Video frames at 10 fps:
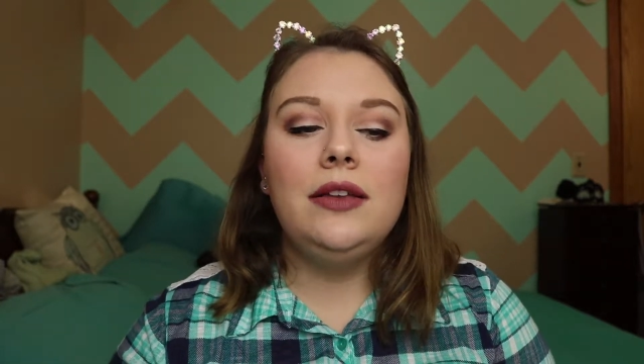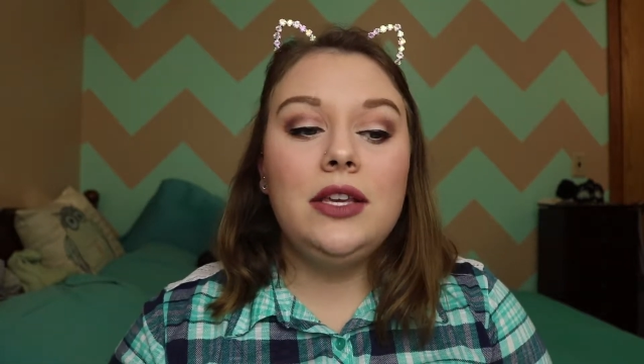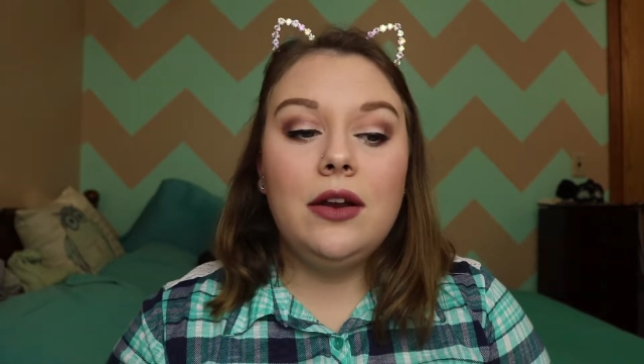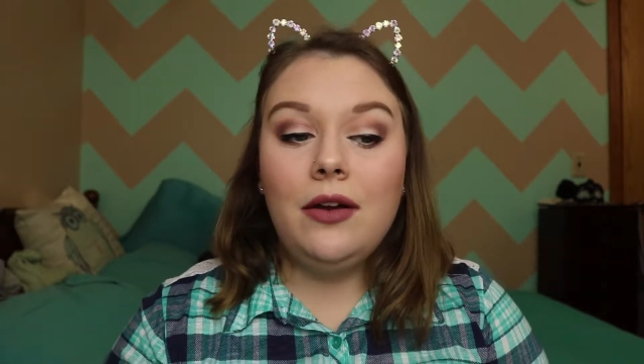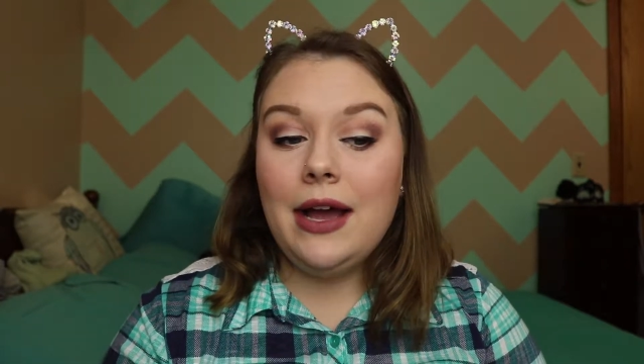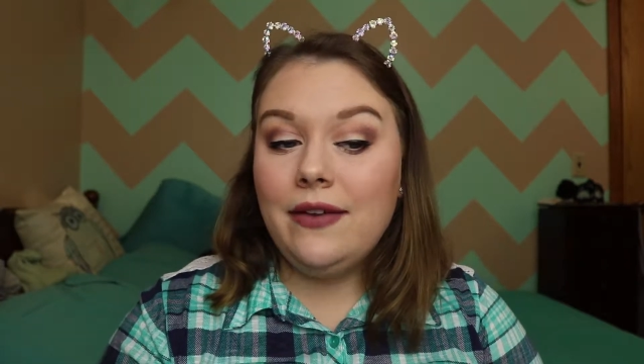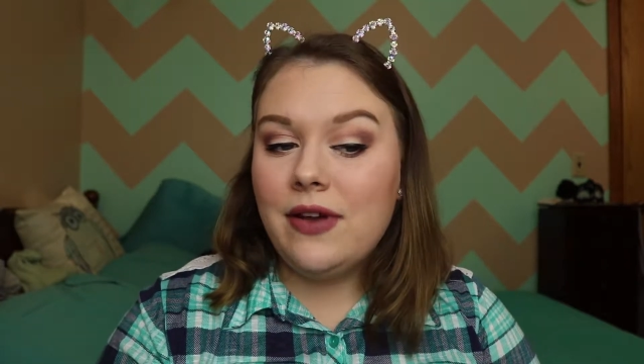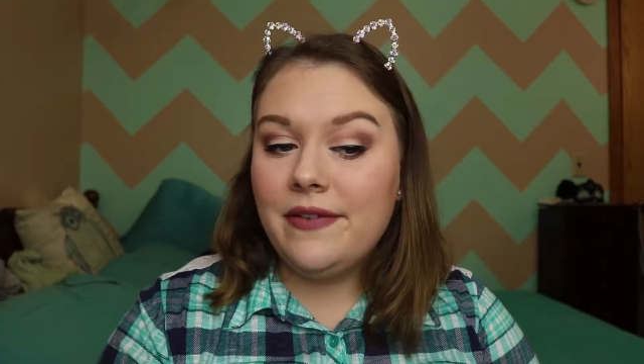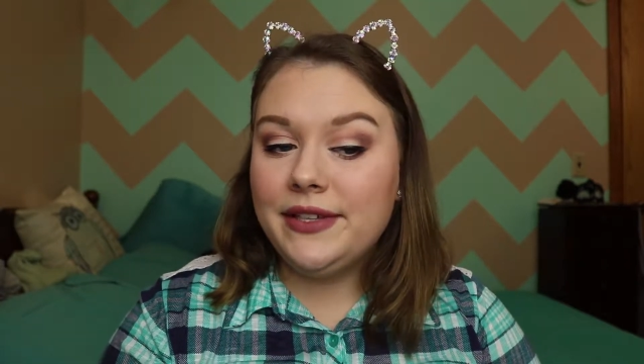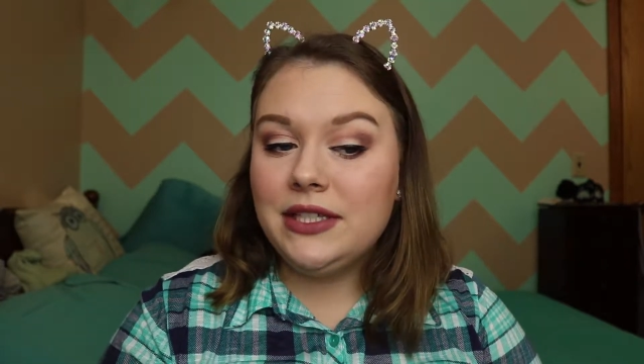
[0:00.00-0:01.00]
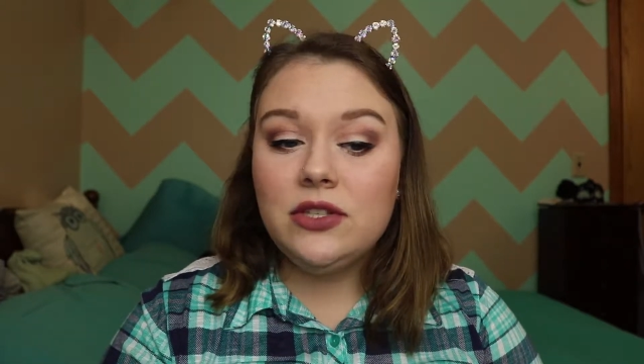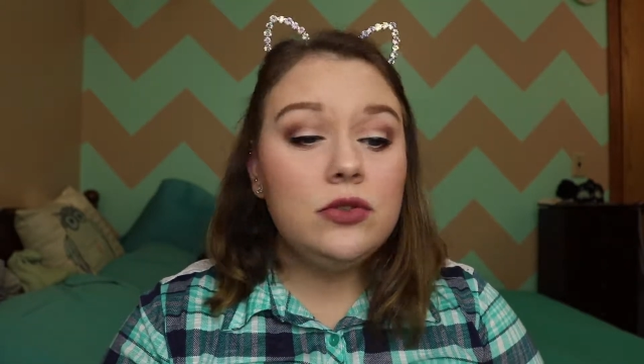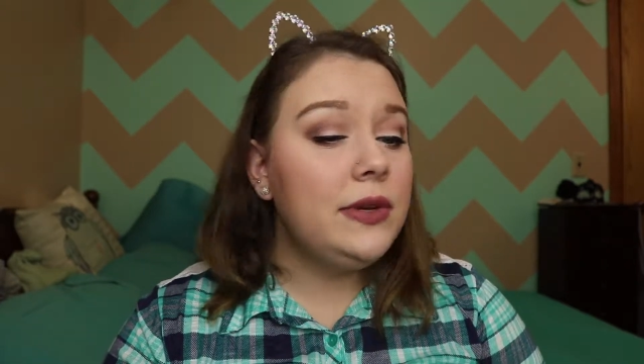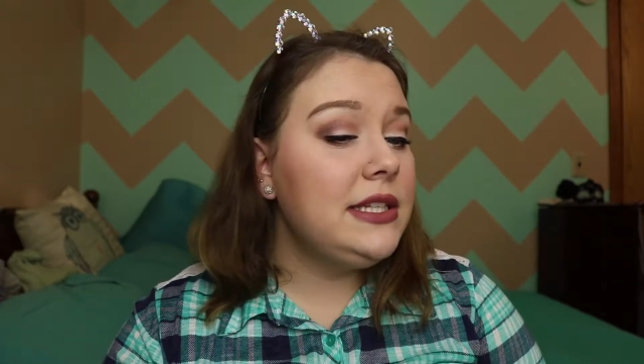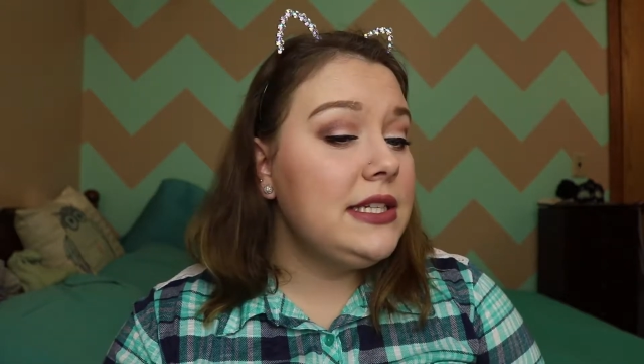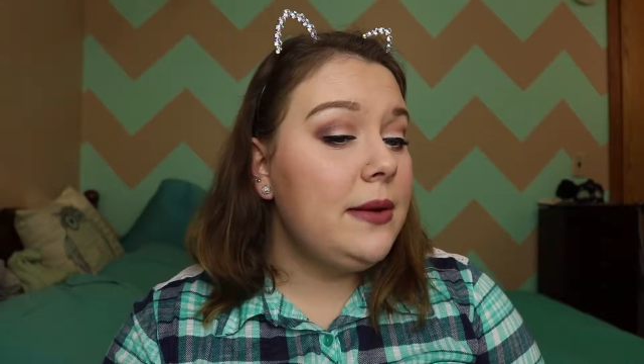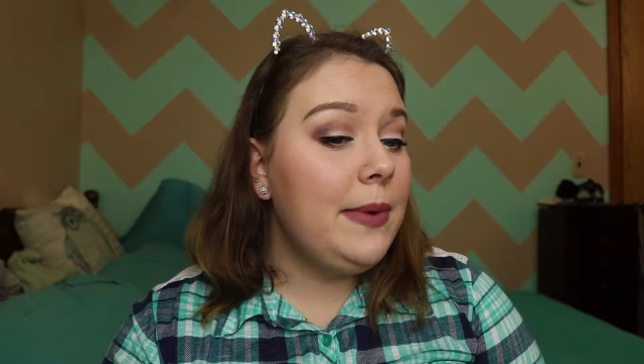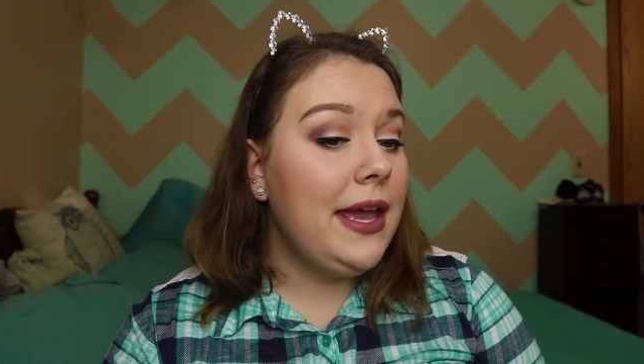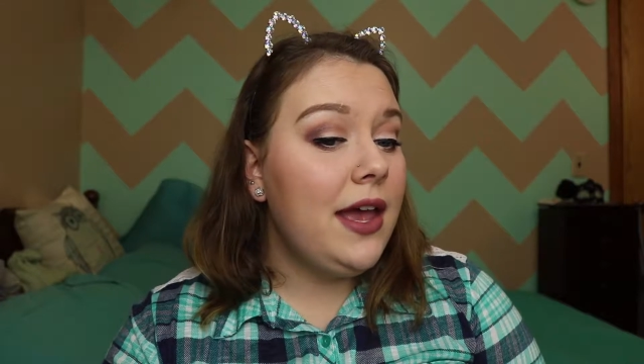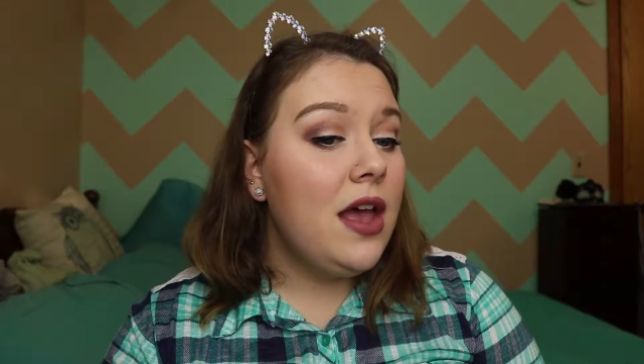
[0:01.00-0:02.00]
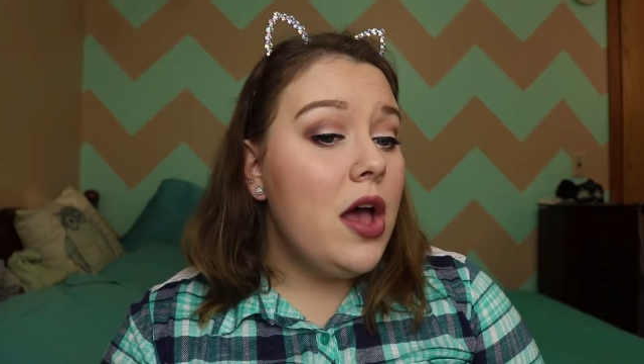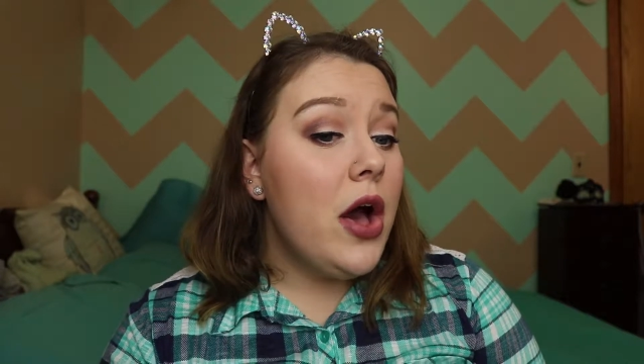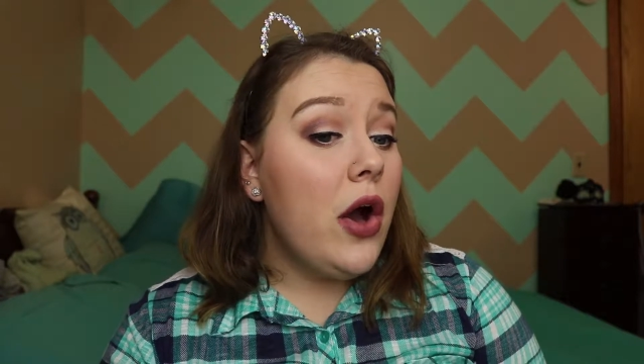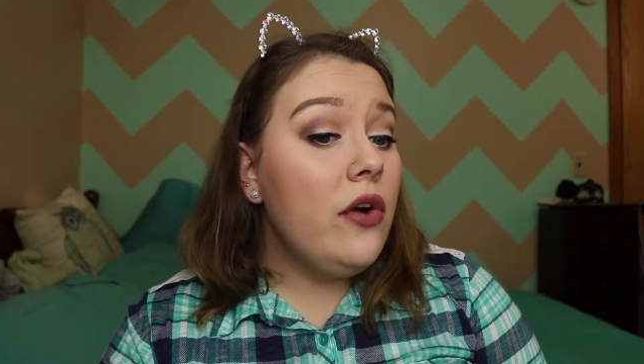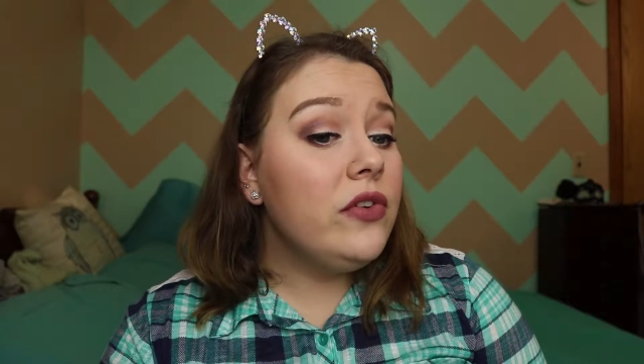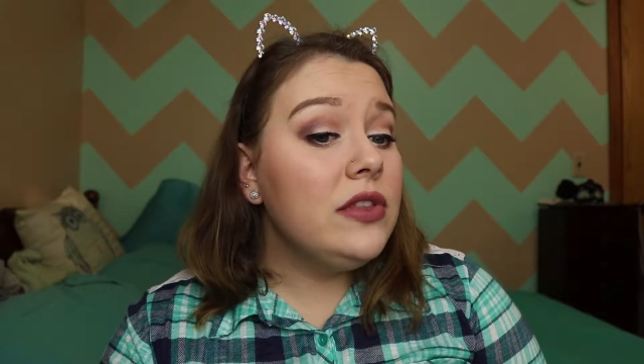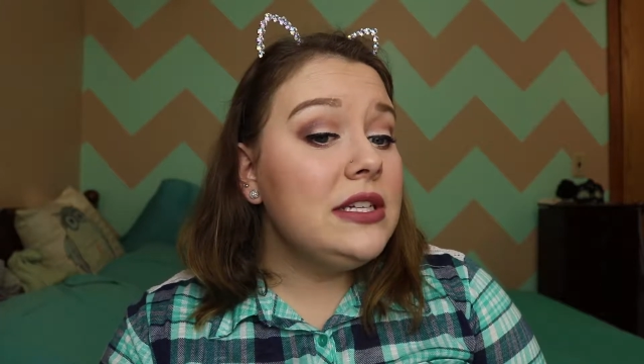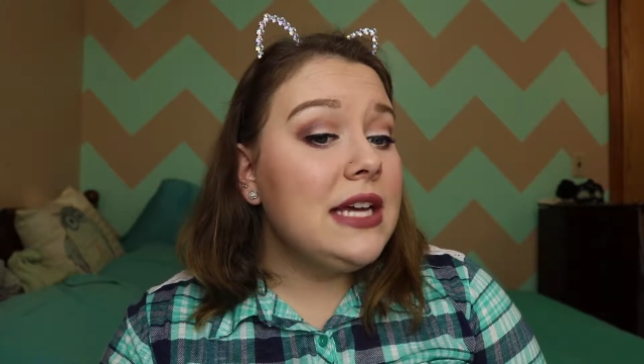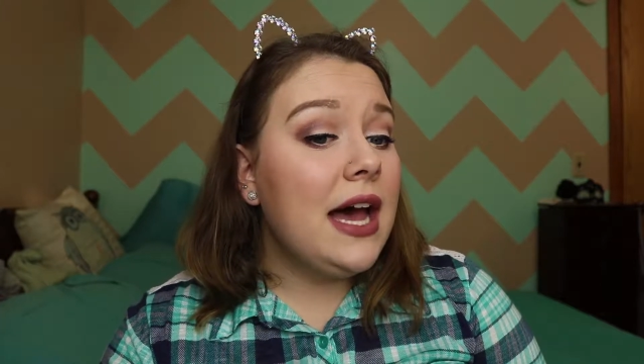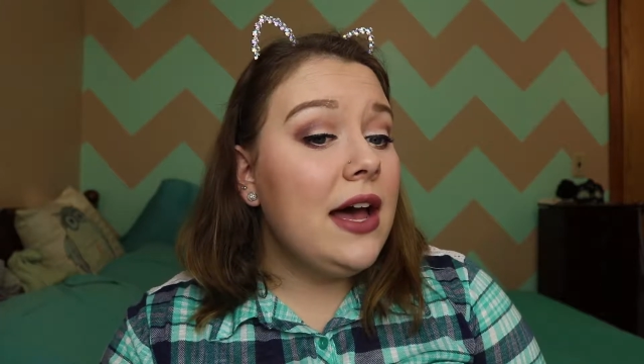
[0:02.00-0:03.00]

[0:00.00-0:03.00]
You know, I've obviously tweaked it a bit over the